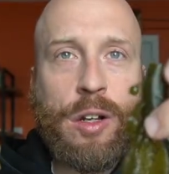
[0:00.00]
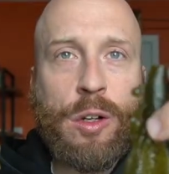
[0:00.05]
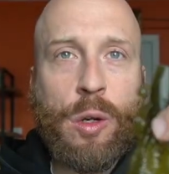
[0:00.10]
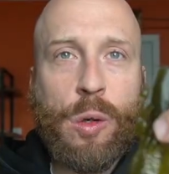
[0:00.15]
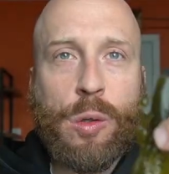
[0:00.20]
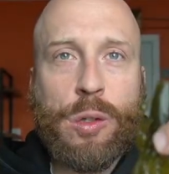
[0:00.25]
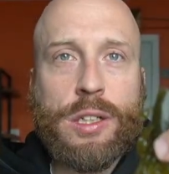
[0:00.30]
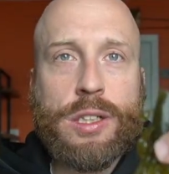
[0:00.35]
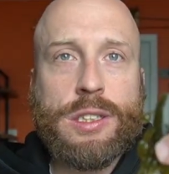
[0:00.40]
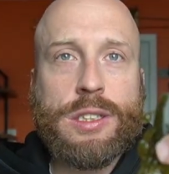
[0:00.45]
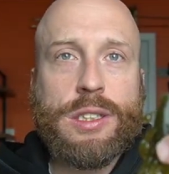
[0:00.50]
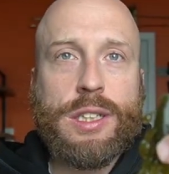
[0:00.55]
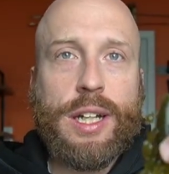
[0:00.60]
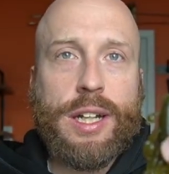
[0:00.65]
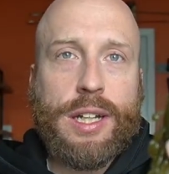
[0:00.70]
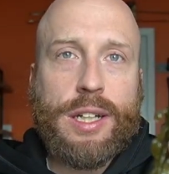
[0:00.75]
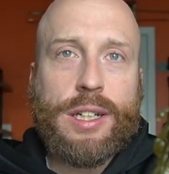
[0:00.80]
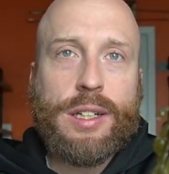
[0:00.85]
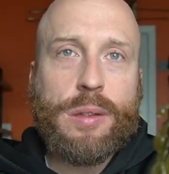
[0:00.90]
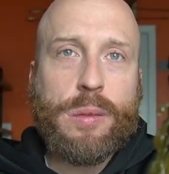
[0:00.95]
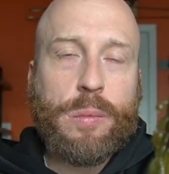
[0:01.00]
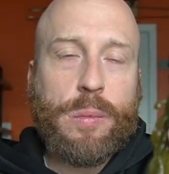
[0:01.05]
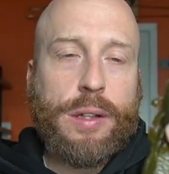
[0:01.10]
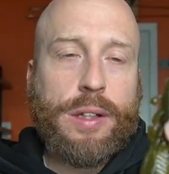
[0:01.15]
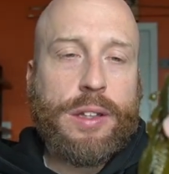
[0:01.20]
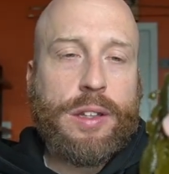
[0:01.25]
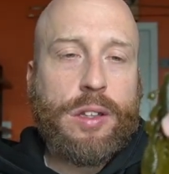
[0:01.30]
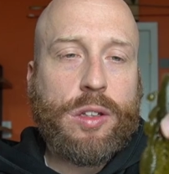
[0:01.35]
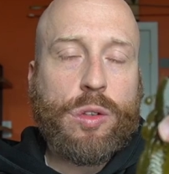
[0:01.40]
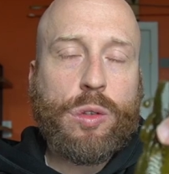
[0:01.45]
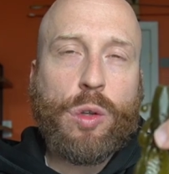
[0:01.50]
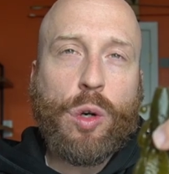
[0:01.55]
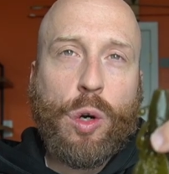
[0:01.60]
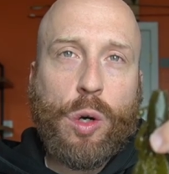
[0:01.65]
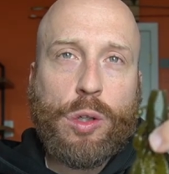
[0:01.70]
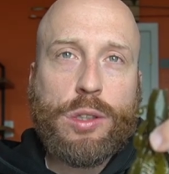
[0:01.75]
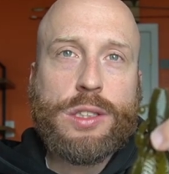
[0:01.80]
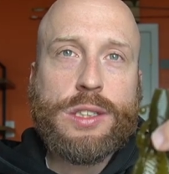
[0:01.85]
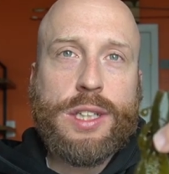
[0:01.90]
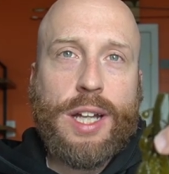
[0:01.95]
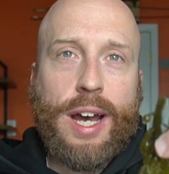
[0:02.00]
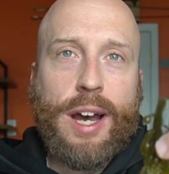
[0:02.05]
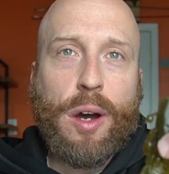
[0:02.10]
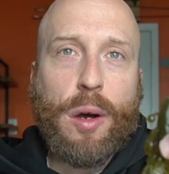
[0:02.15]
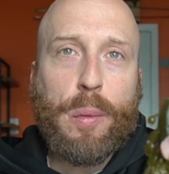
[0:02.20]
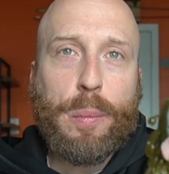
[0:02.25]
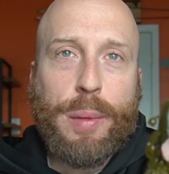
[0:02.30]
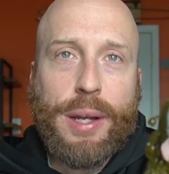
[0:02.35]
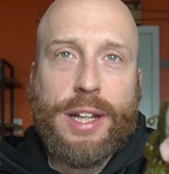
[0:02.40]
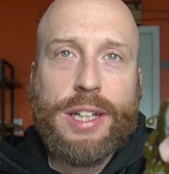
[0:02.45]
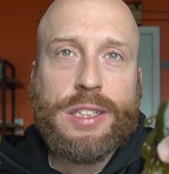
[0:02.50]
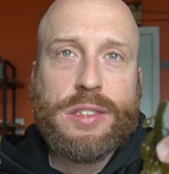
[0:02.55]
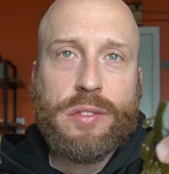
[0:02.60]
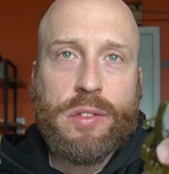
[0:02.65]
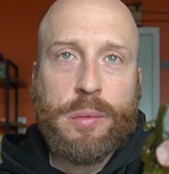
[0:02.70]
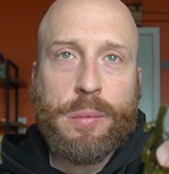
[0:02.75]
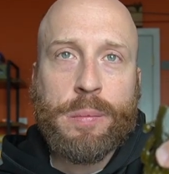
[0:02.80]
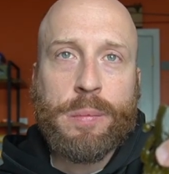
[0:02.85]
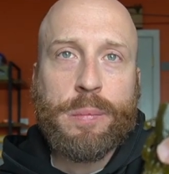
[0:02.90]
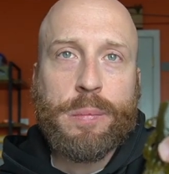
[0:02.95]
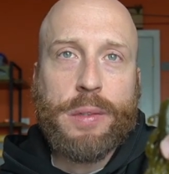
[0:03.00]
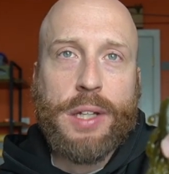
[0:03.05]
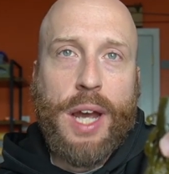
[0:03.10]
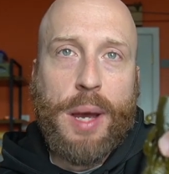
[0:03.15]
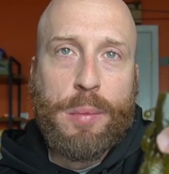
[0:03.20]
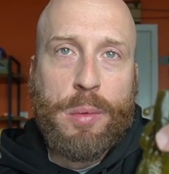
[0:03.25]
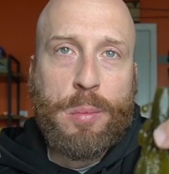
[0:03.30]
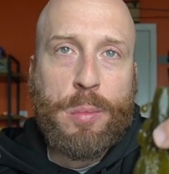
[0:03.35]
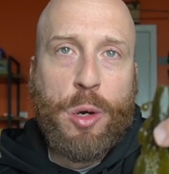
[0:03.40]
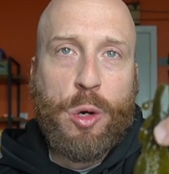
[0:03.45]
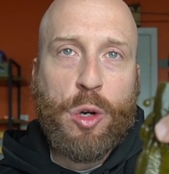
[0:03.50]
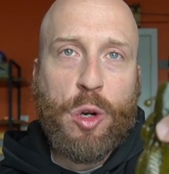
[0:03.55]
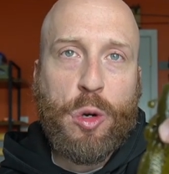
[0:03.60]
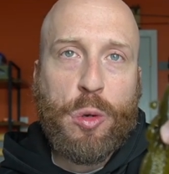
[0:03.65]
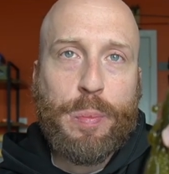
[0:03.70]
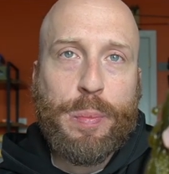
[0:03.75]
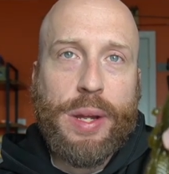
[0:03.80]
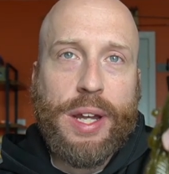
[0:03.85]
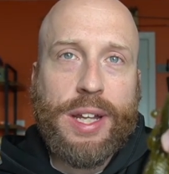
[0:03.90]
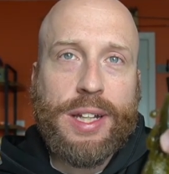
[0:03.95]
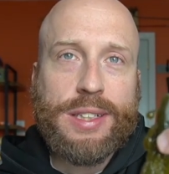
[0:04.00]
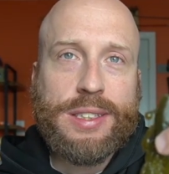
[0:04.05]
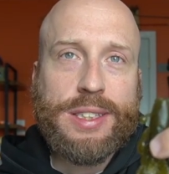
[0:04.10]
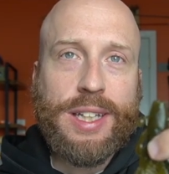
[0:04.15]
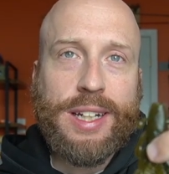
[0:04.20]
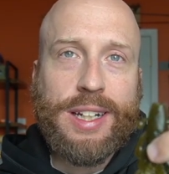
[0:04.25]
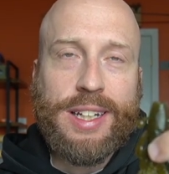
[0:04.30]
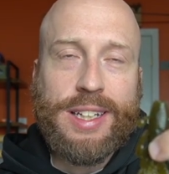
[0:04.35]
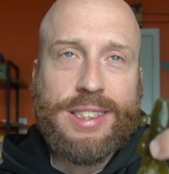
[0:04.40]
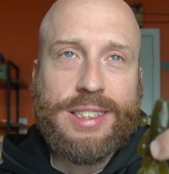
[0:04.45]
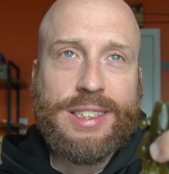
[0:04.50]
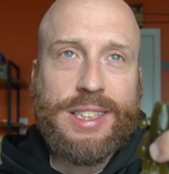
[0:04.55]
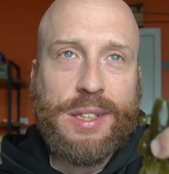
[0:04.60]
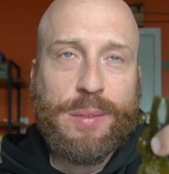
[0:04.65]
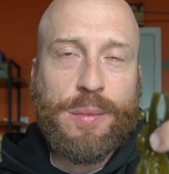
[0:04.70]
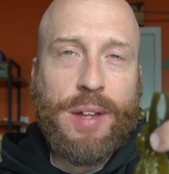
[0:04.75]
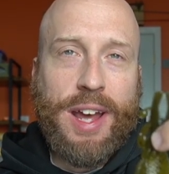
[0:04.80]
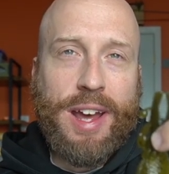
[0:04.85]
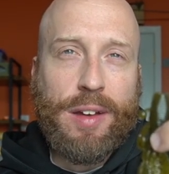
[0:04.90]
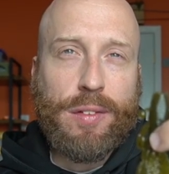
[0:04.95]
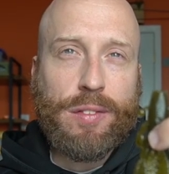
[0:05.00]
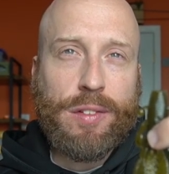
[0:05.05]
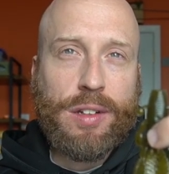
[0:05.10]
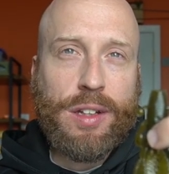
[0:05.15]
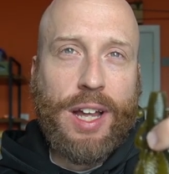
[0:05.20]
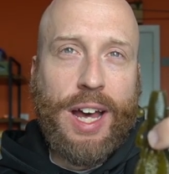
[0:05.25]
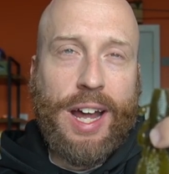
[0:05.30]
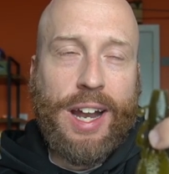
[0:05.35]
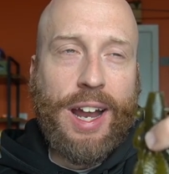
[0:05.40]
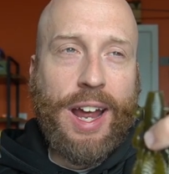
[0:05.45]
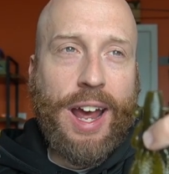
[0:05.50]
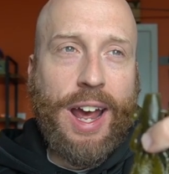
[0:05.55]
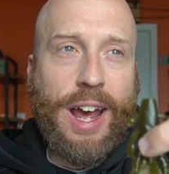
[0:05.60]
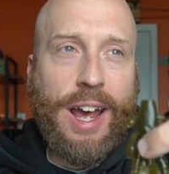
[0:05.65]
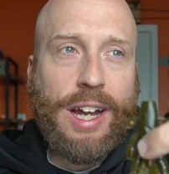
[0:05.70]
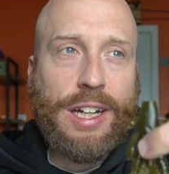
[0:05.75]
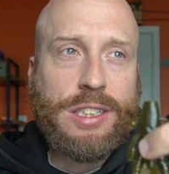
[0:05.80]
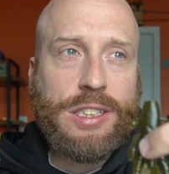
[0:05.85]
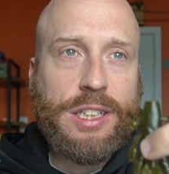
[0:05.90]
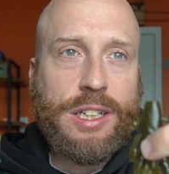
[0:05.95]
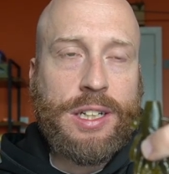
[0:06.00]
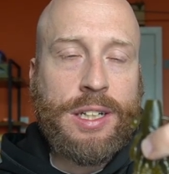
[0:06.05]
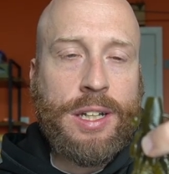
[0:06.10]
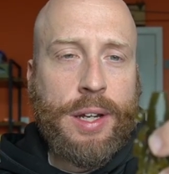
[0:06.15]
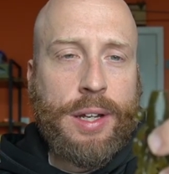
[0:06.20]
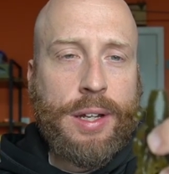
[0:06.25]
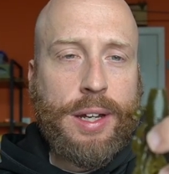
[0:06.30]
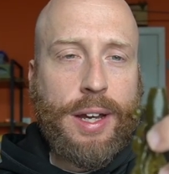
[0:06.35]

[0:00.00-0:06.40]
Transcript: of notice like with the crawl style baits from Yamamoto baits, they didn't seem to have a lot of action.